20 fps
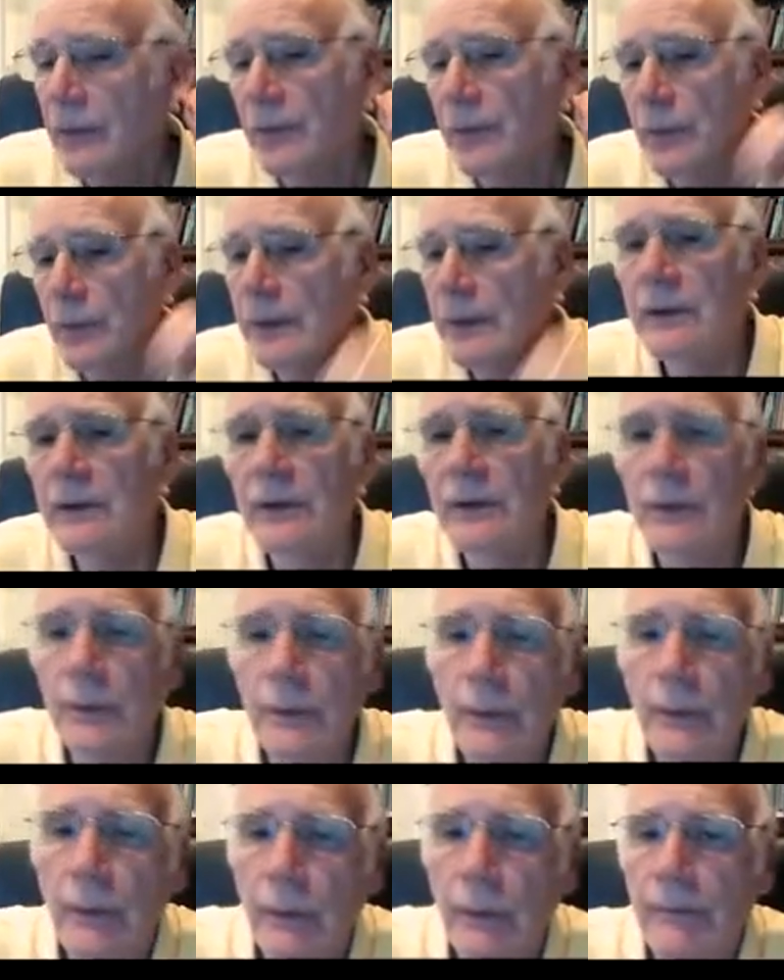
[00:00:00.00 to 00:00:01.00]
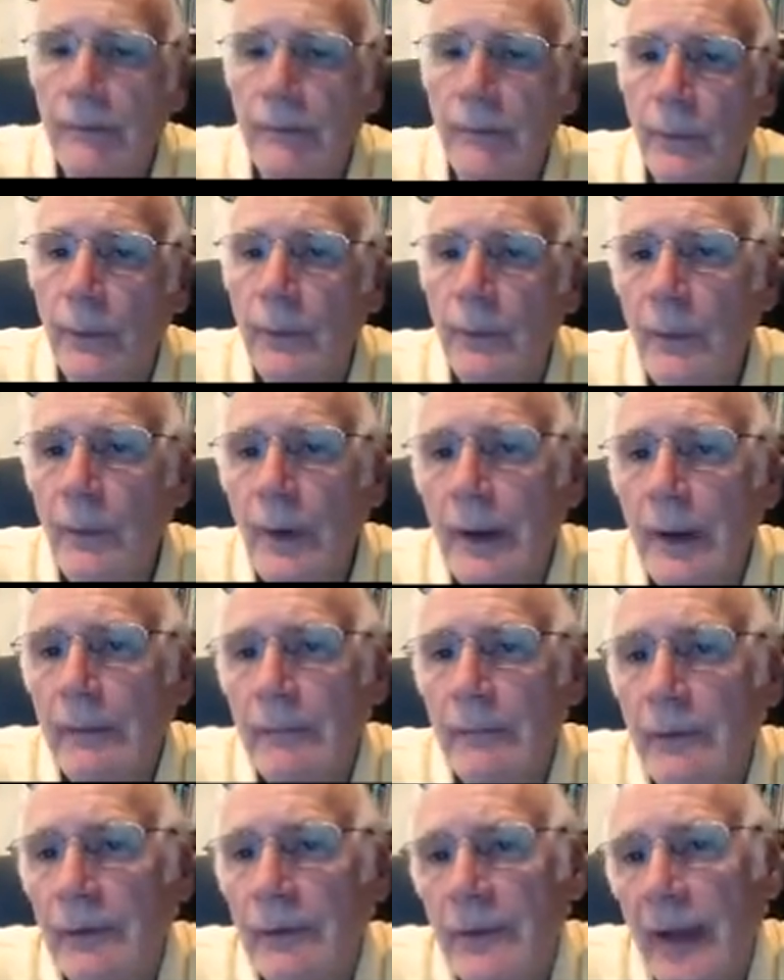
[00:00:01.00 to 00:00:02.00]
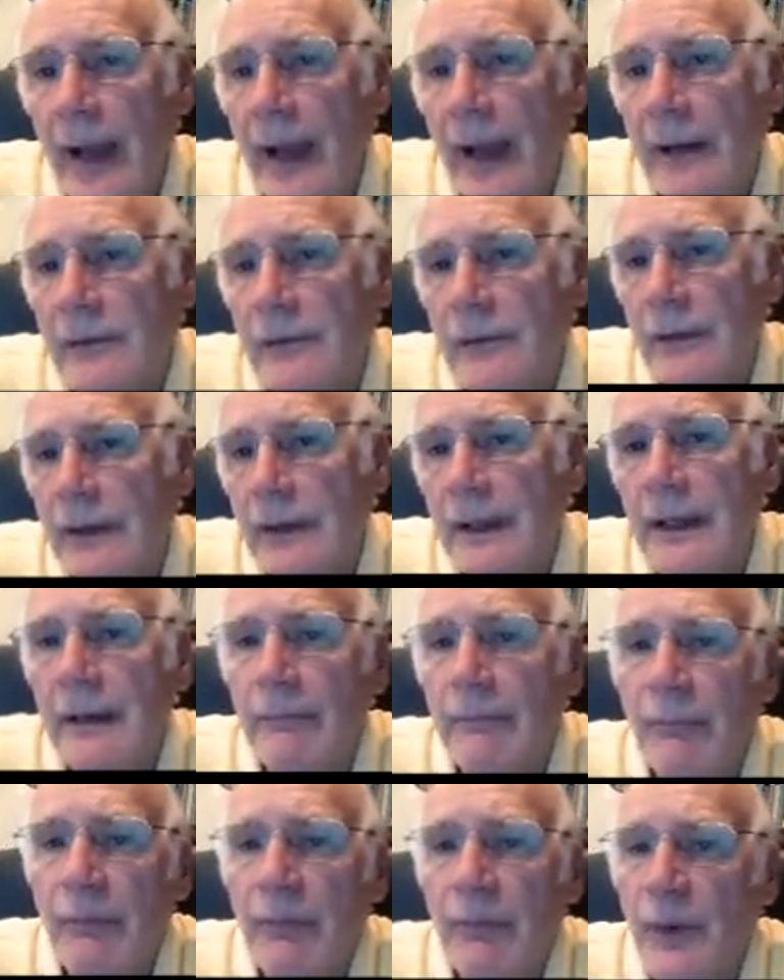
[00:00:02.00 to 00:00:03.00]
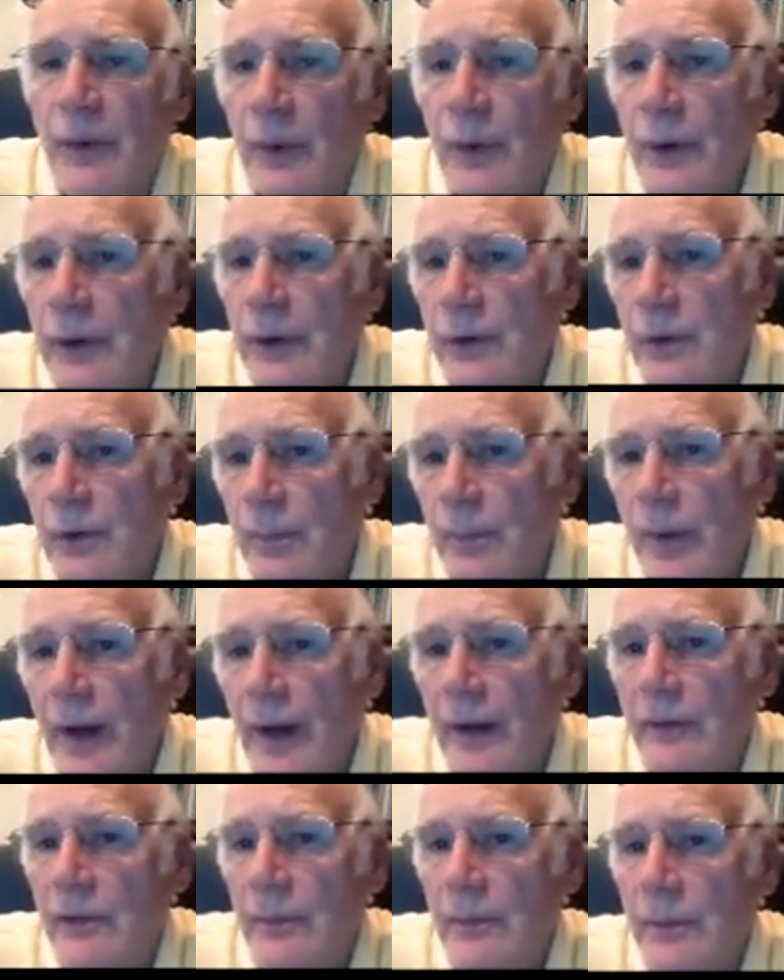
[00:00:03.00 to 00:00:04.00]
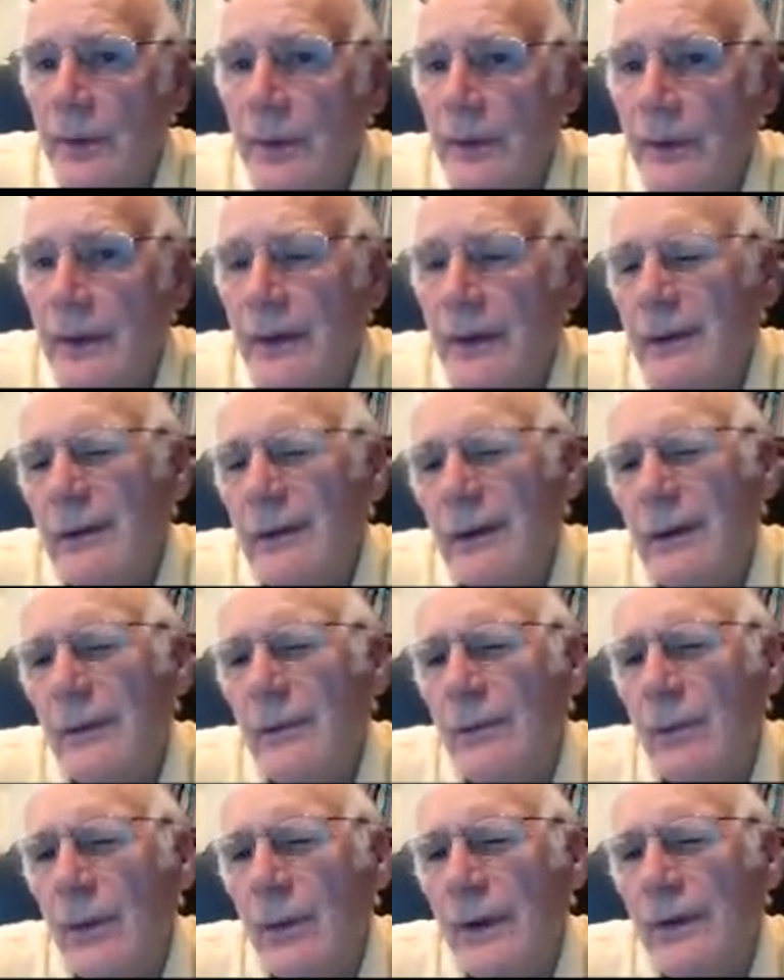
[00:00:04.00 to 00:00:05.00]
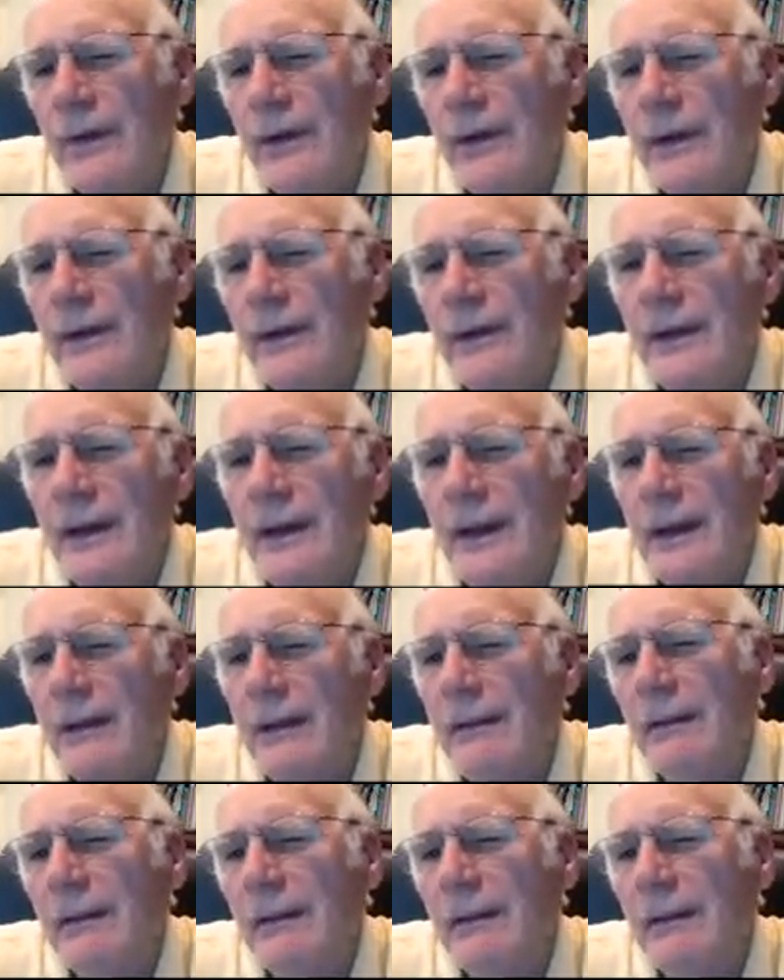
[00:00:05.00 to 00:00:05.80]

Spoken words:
3-2 or 4-1. There's actually 32 possibilities. There's 1/16.